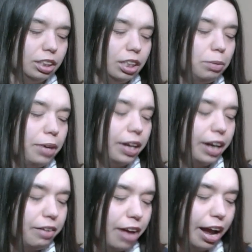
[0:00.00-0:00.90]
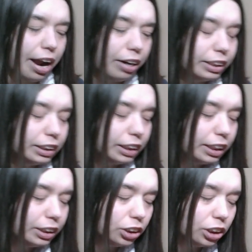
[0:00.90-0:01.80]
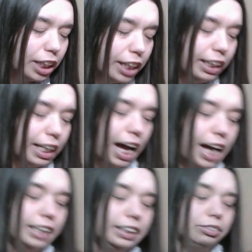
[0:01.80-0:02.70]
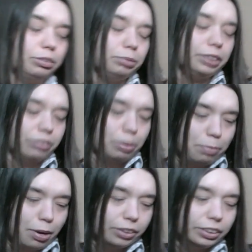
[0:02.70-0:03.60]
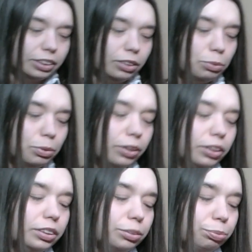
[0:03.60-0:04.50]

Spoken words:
You may have heritage and guides from different parts of the world.